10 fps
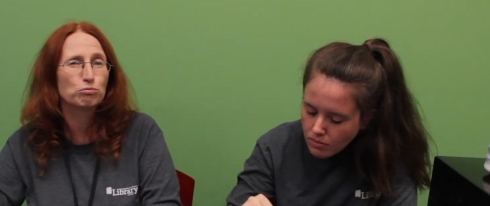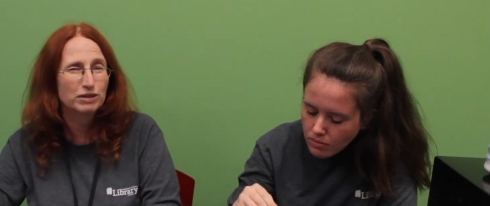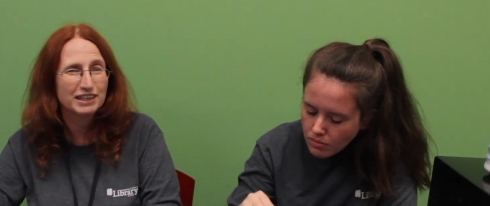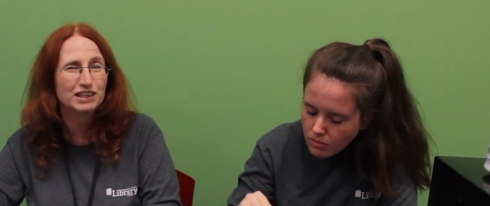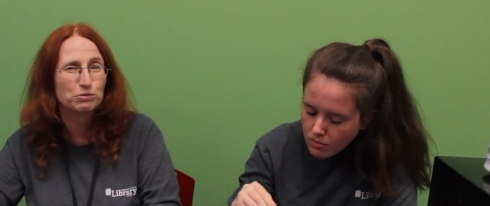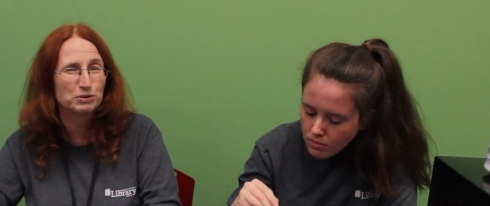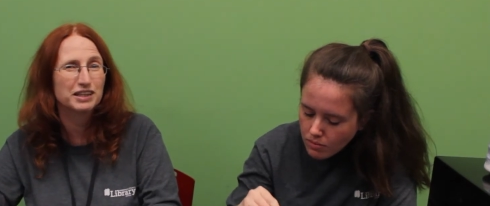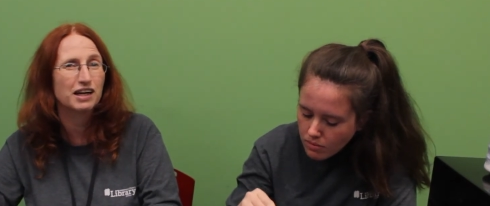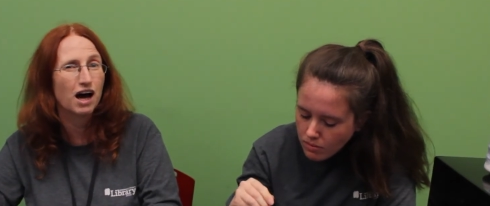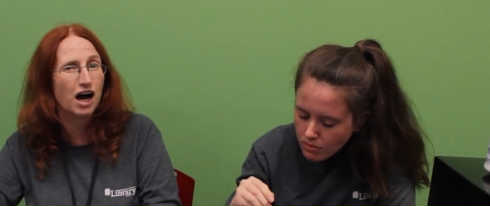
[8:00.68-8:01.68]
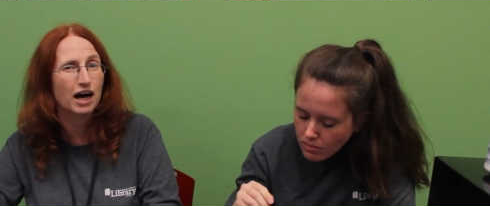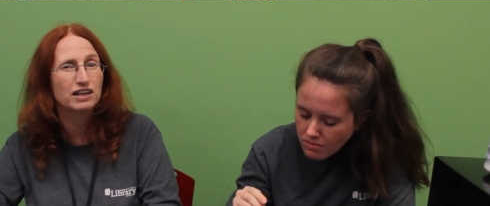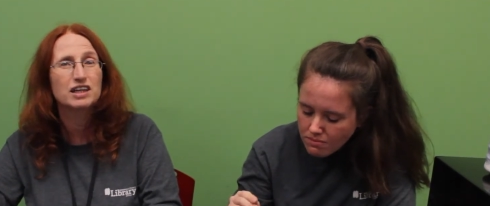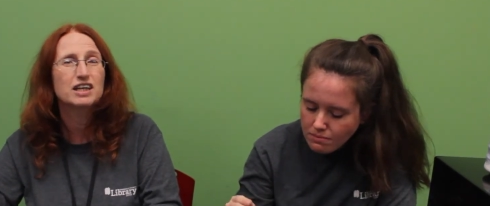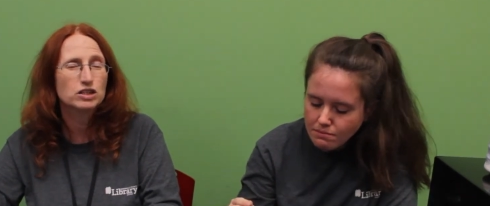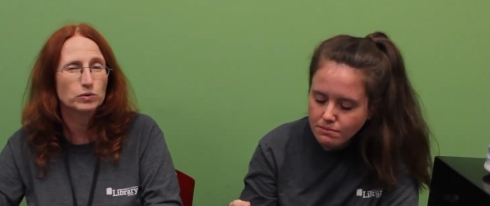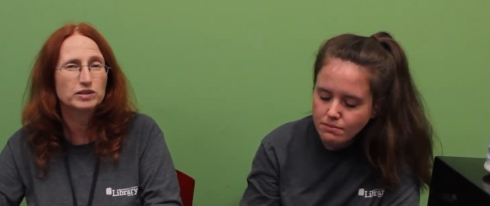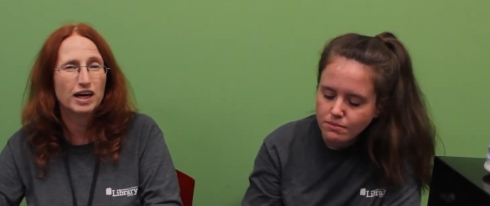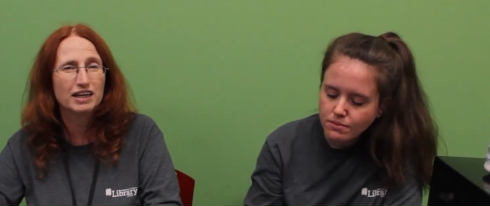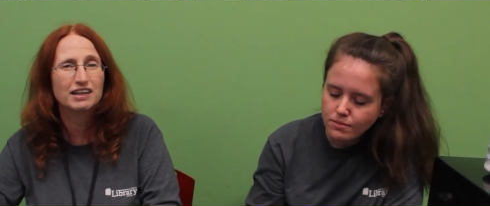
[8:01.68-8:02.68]
Speaker 1: really, really hot. So it's
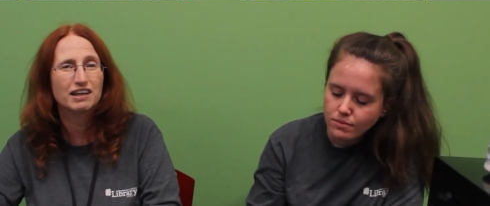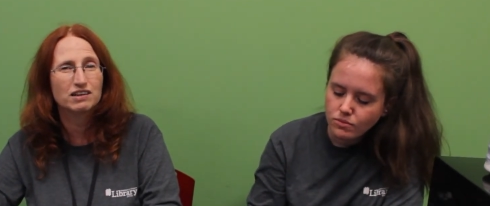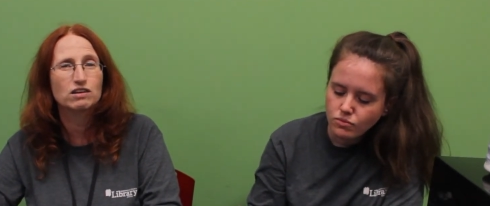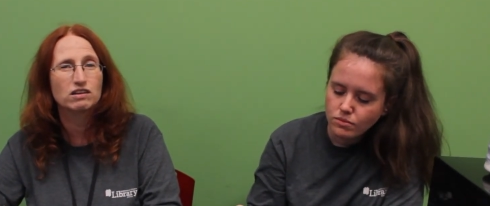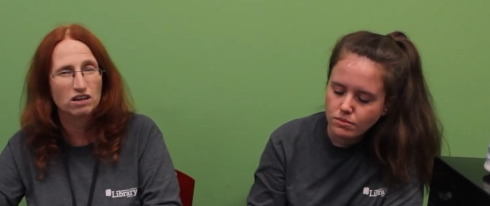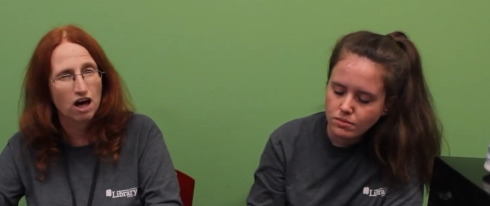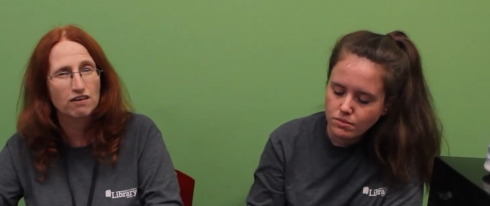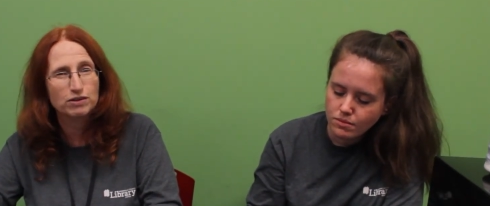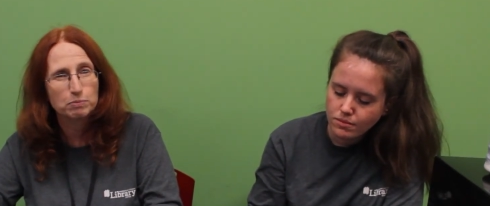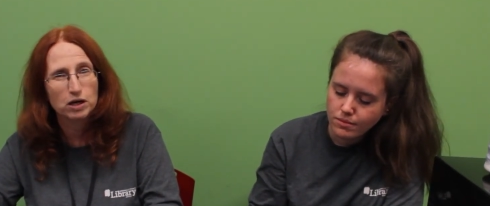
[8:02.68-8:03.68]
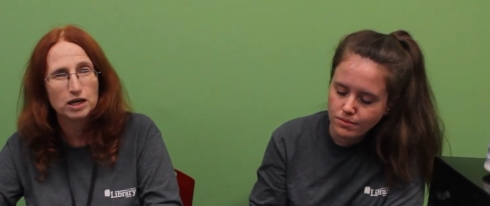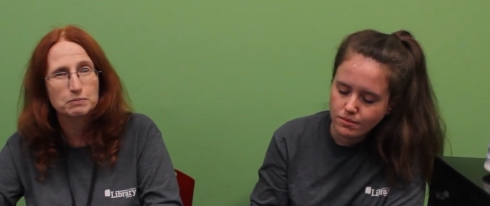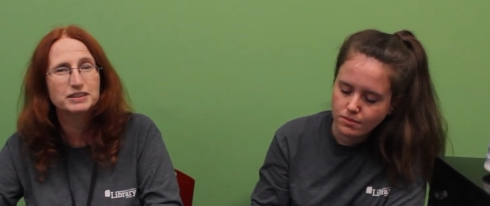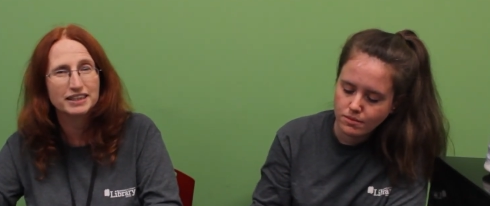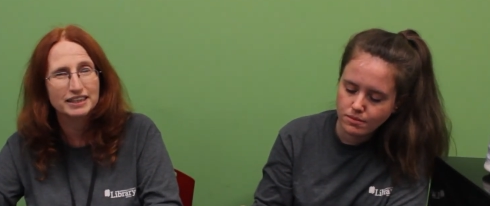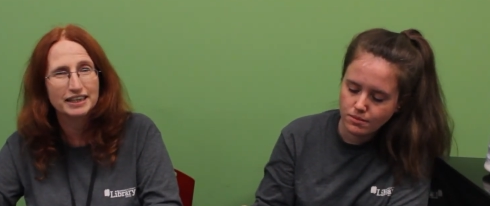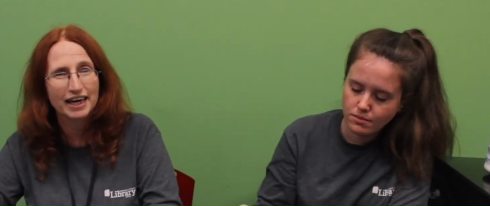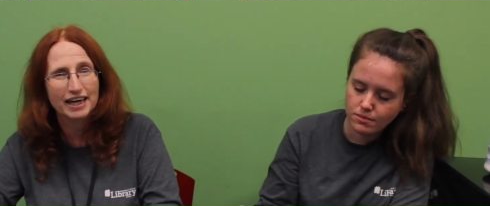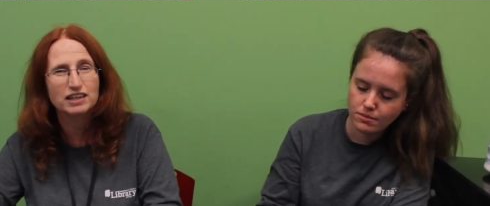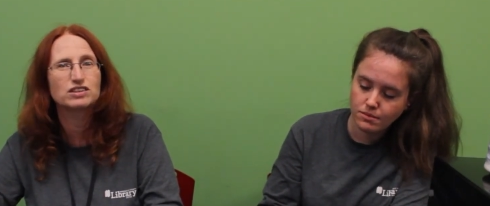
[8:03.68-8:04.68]
kind of like little lava bombs in the
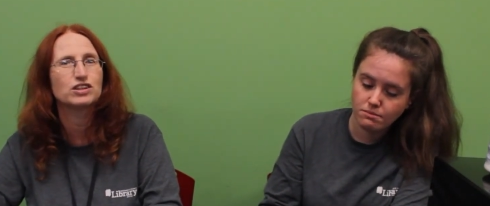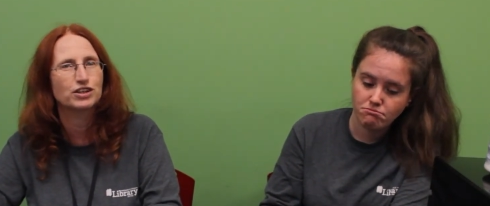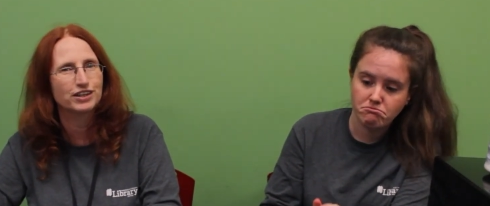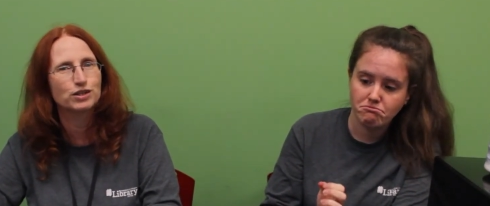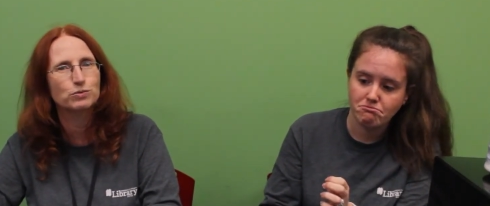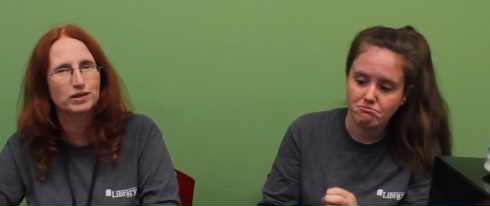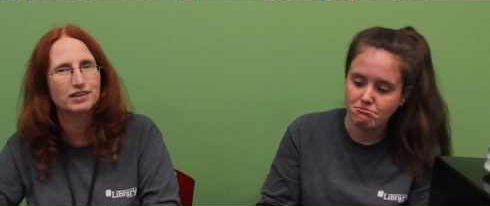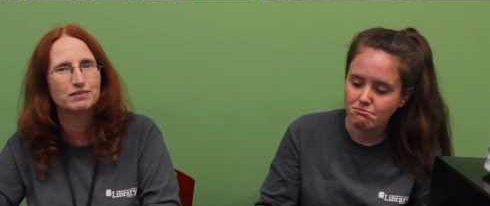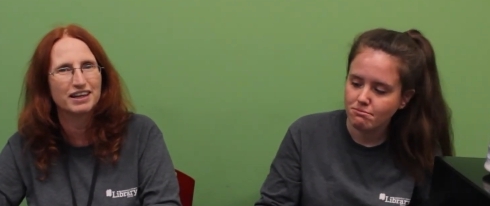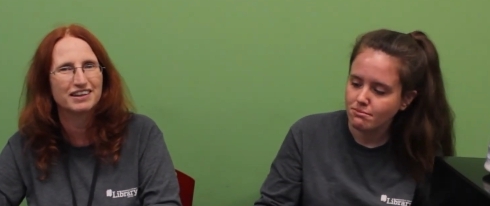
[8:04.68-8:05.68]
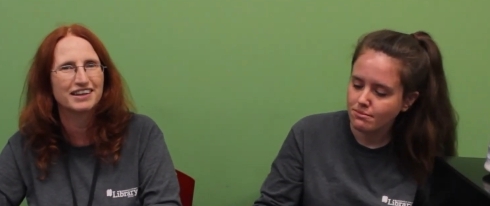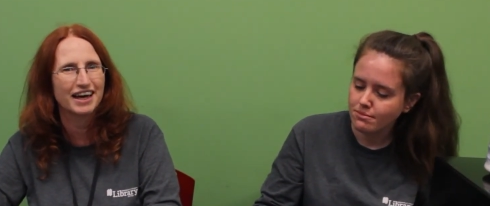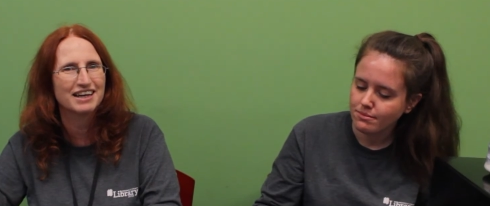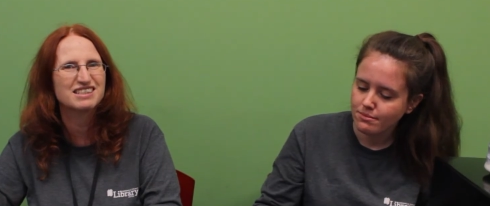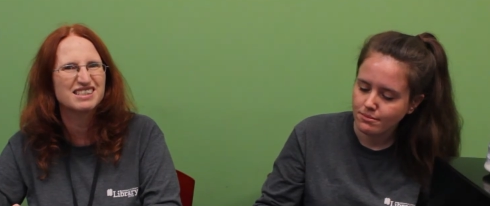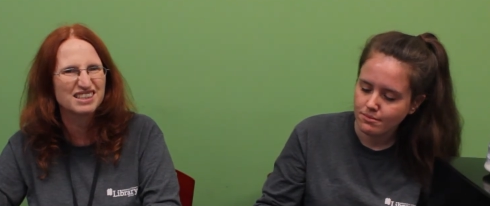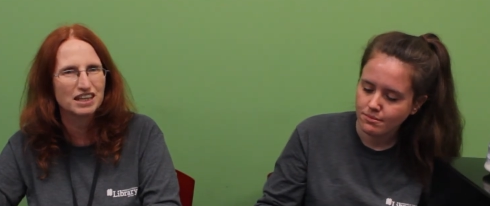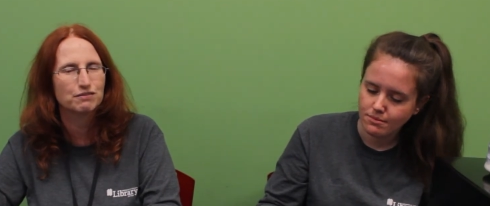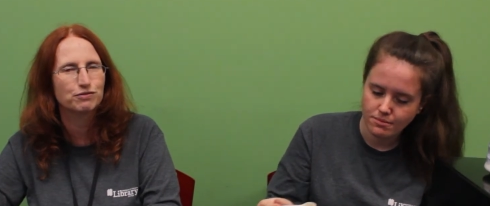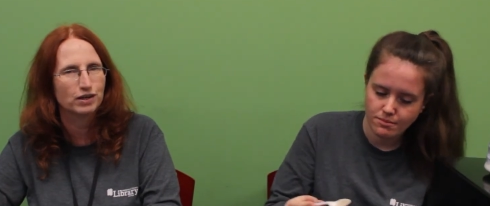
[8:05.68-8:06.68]
cake. So you're going to want to let the cake
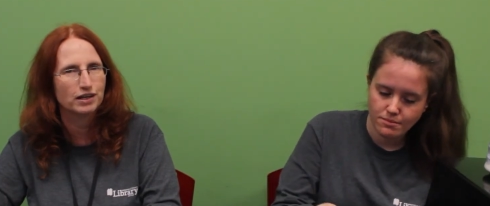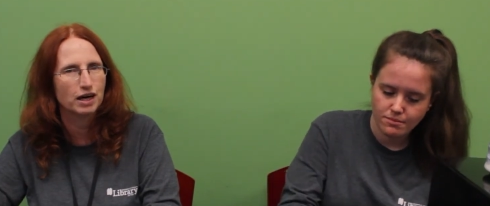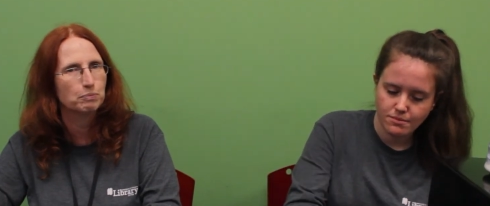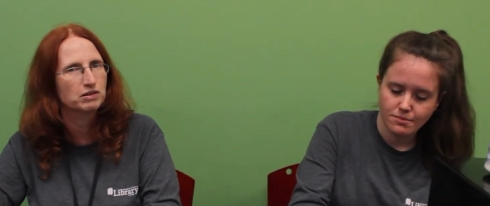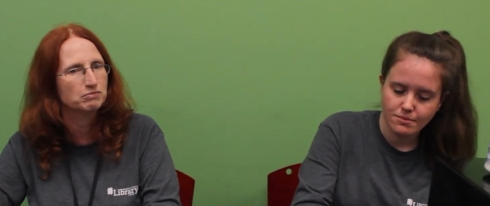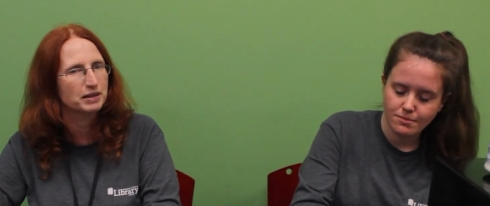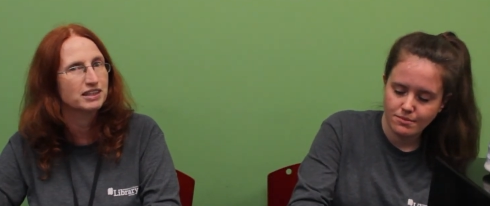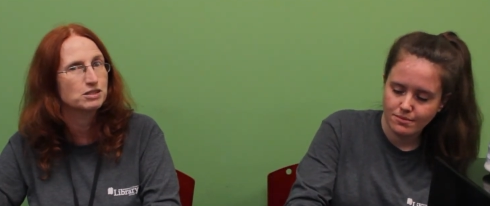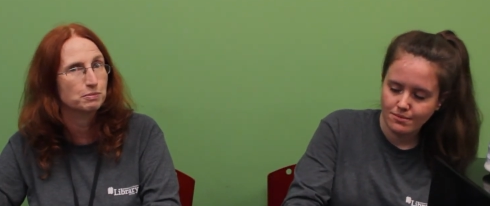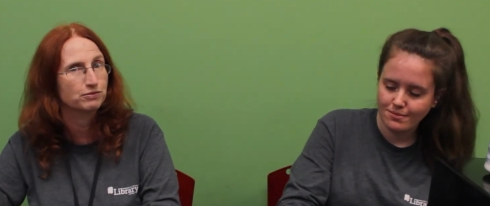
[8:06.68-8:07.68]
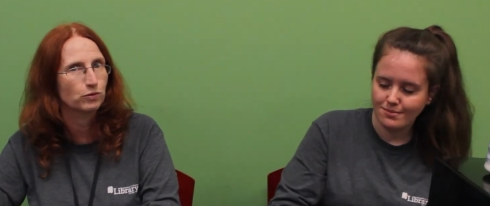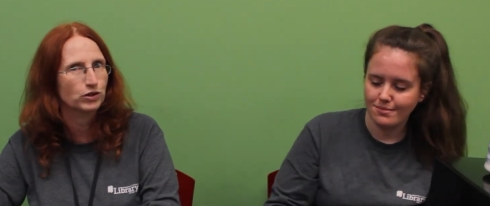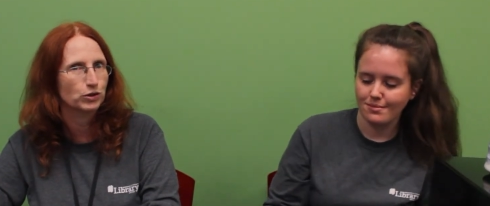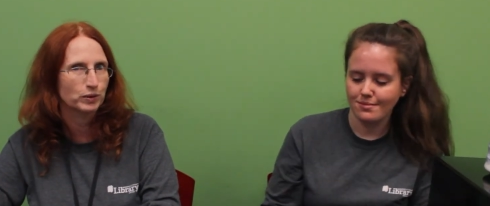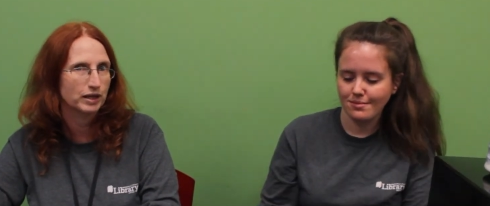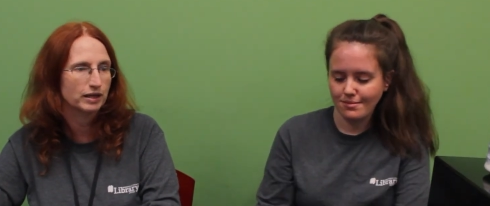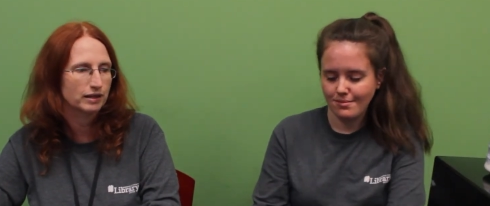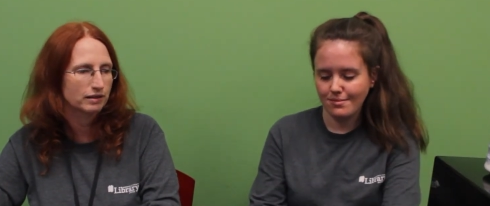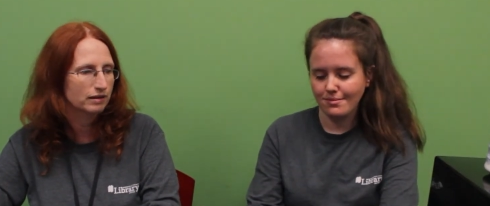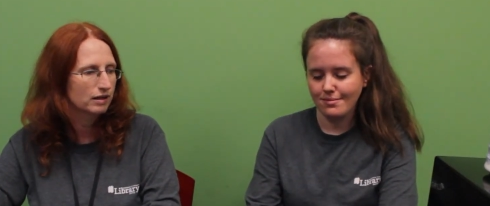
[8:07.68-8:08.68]
sit for a couple of minutes before you eat it.